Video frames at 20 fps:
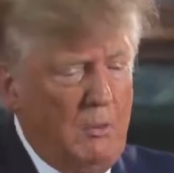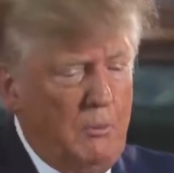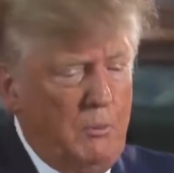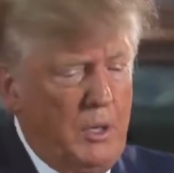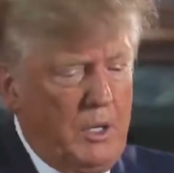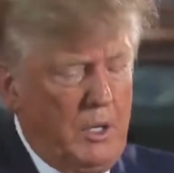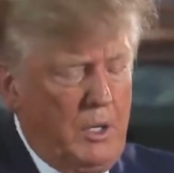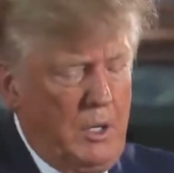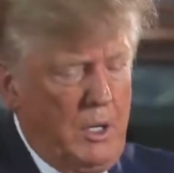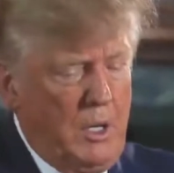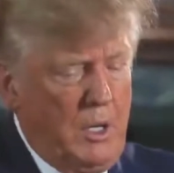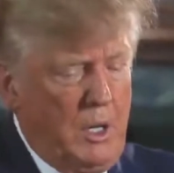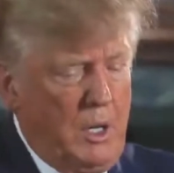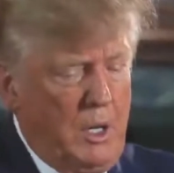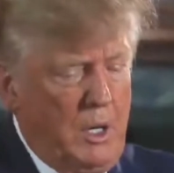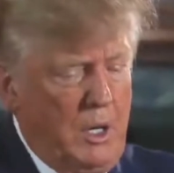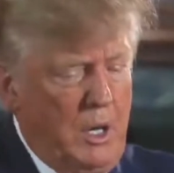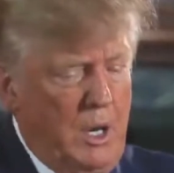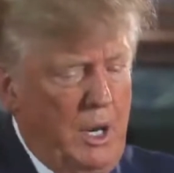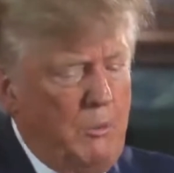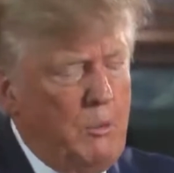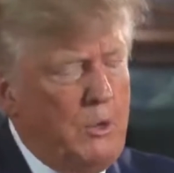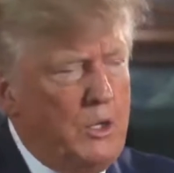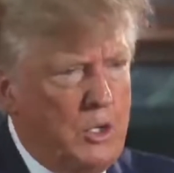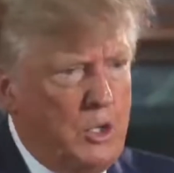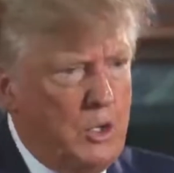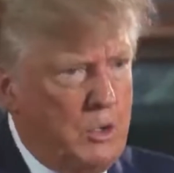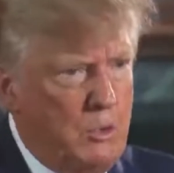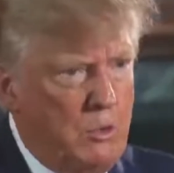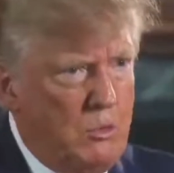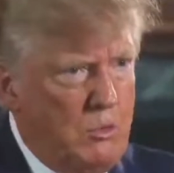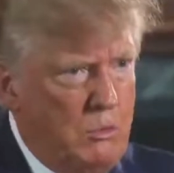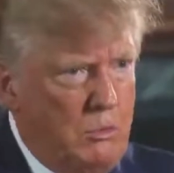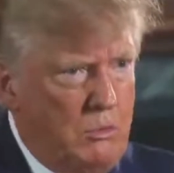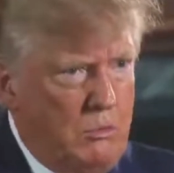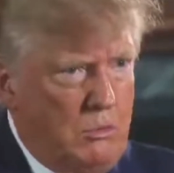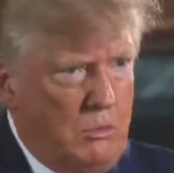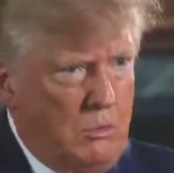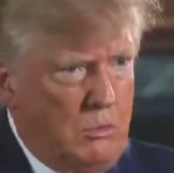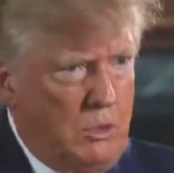But I would do
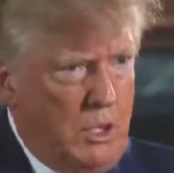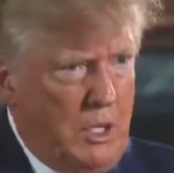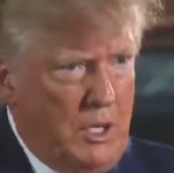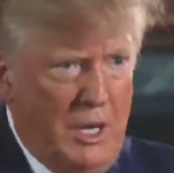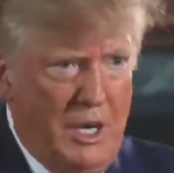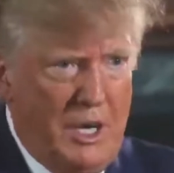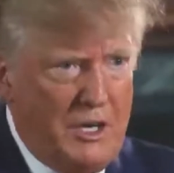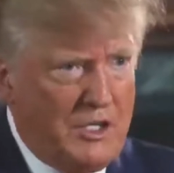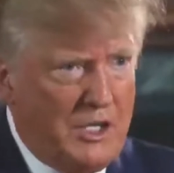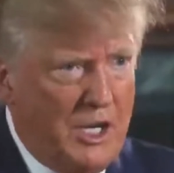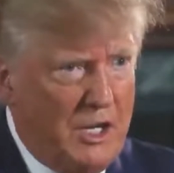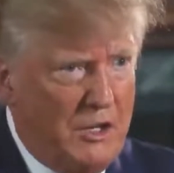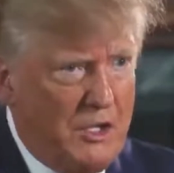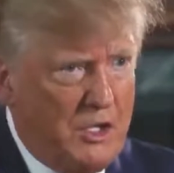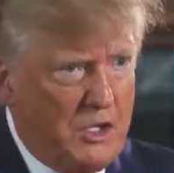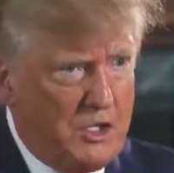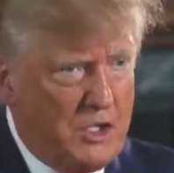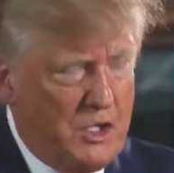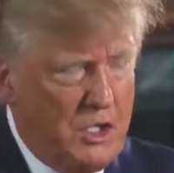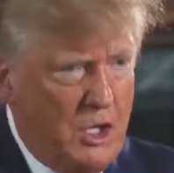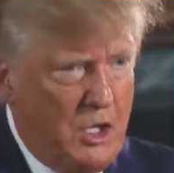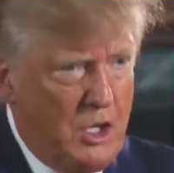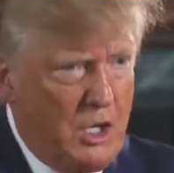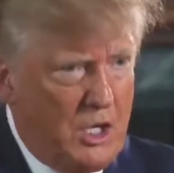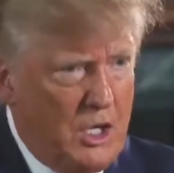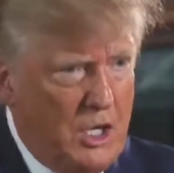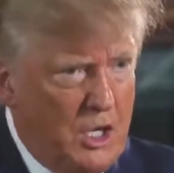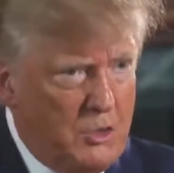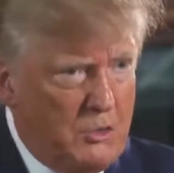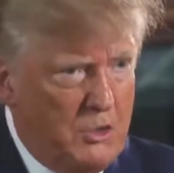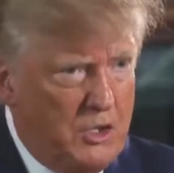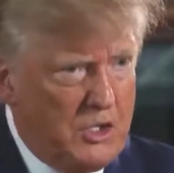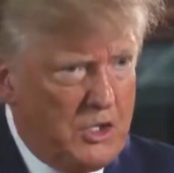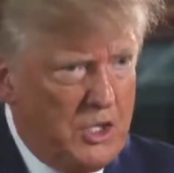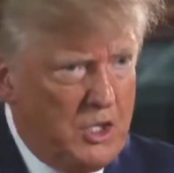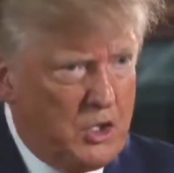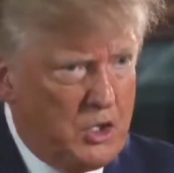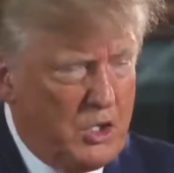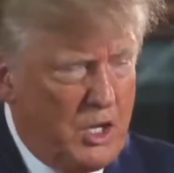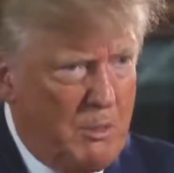and I say this, our country's
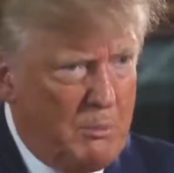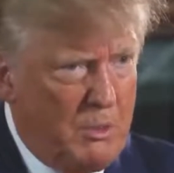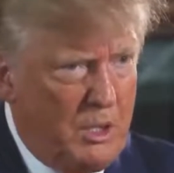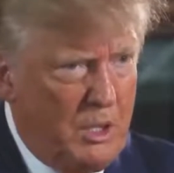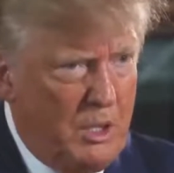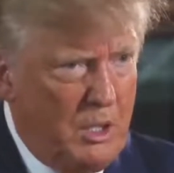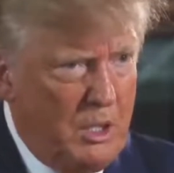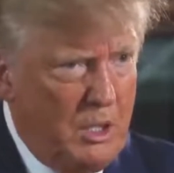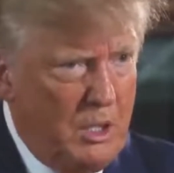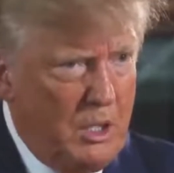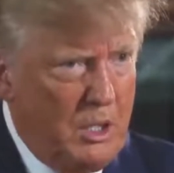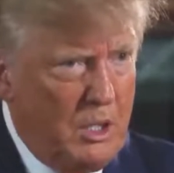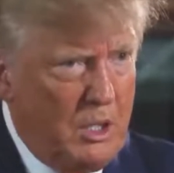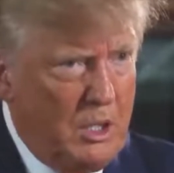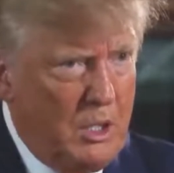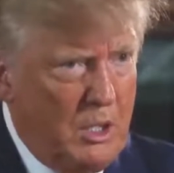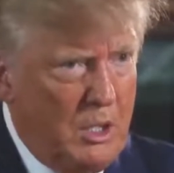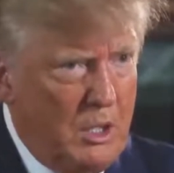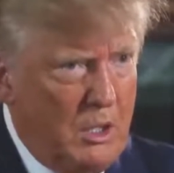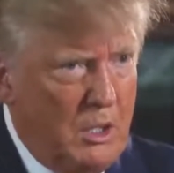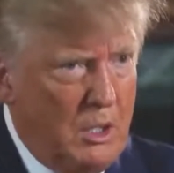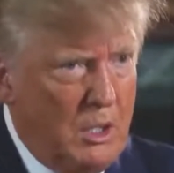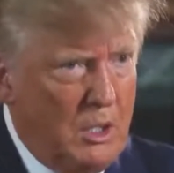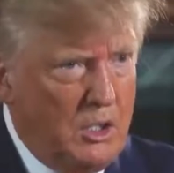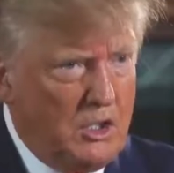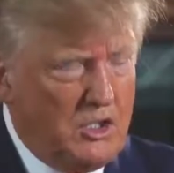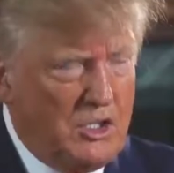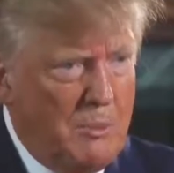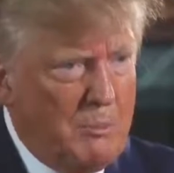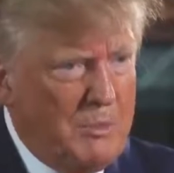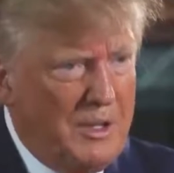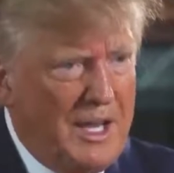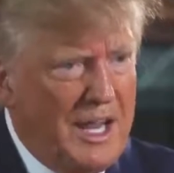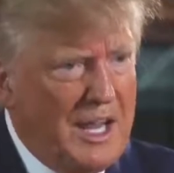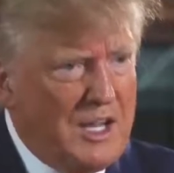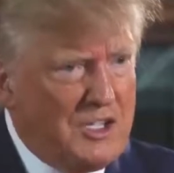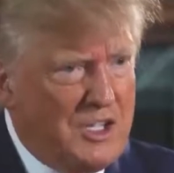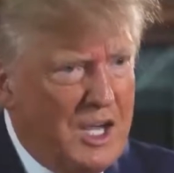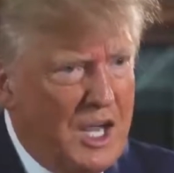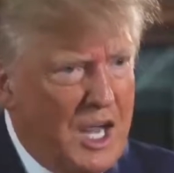in trouble. Something
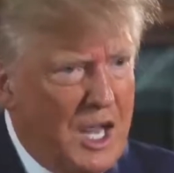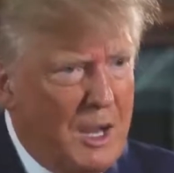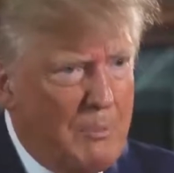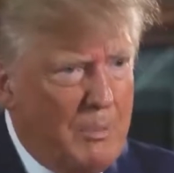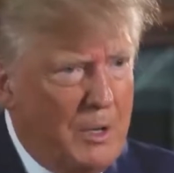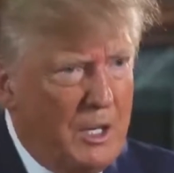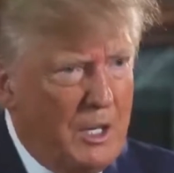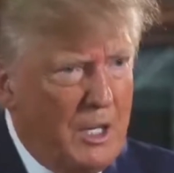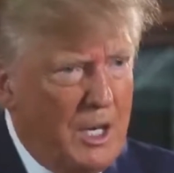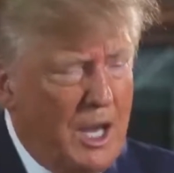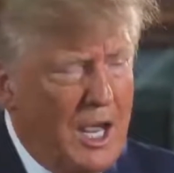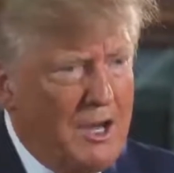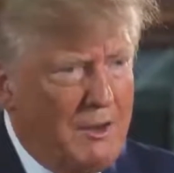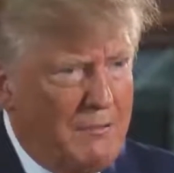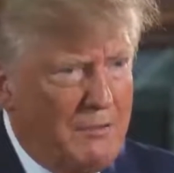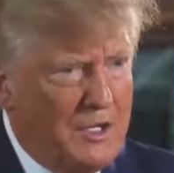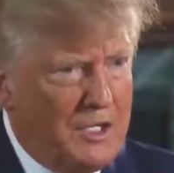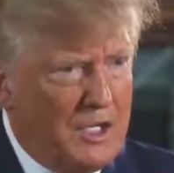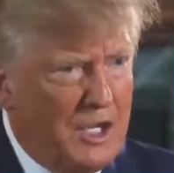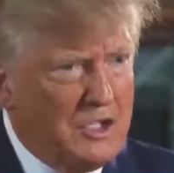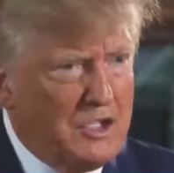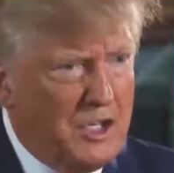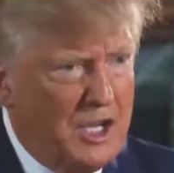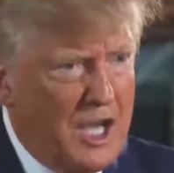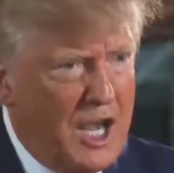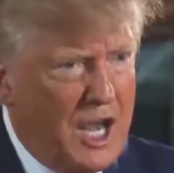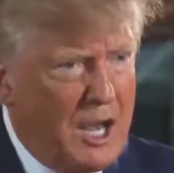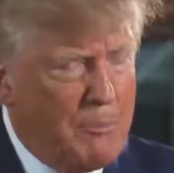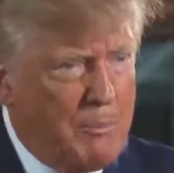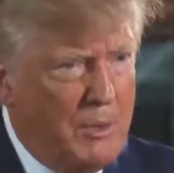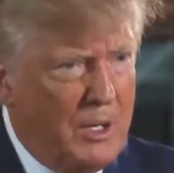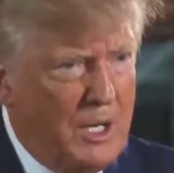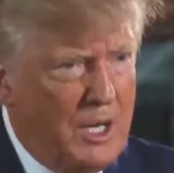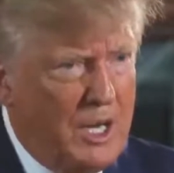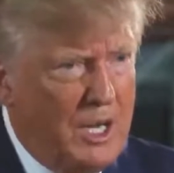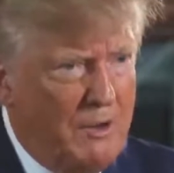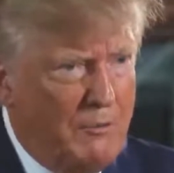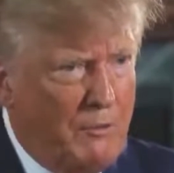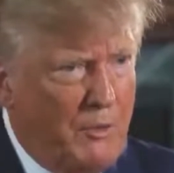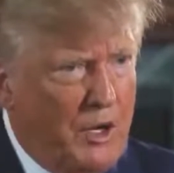has to happen. And if it doesn't happen,
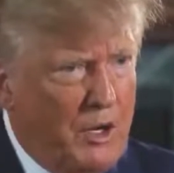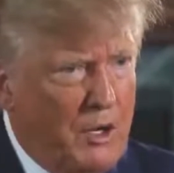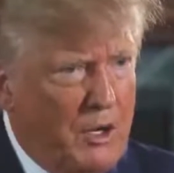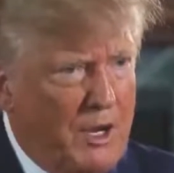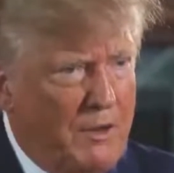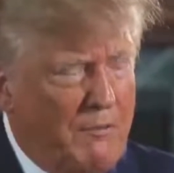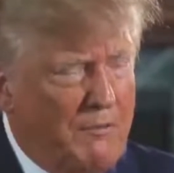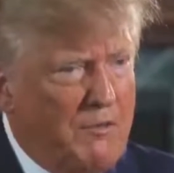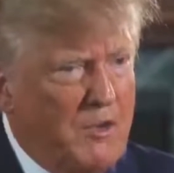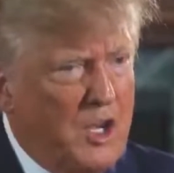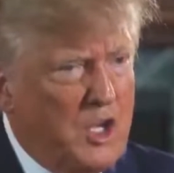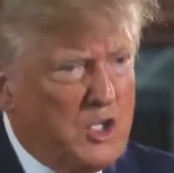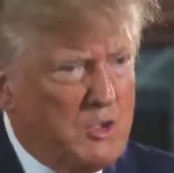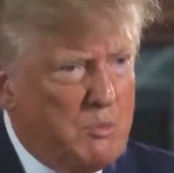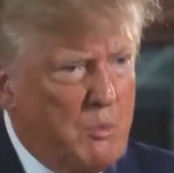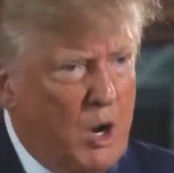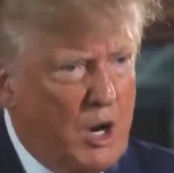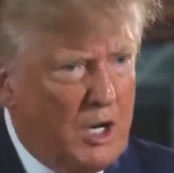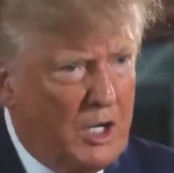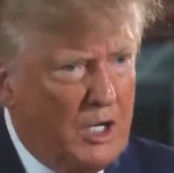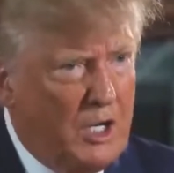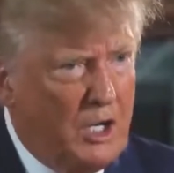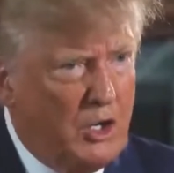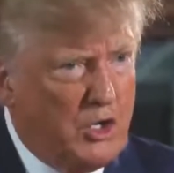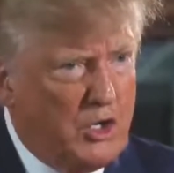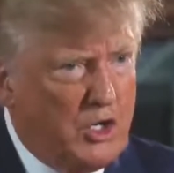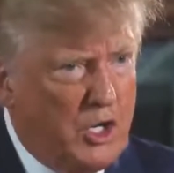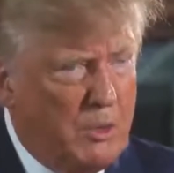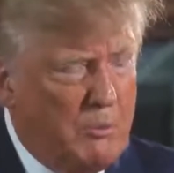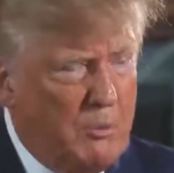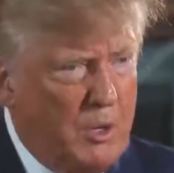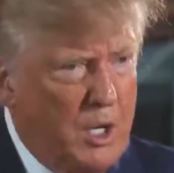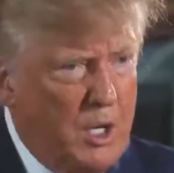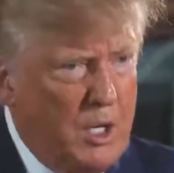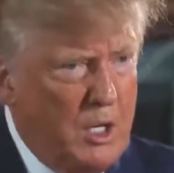and if we don't have smart leadership,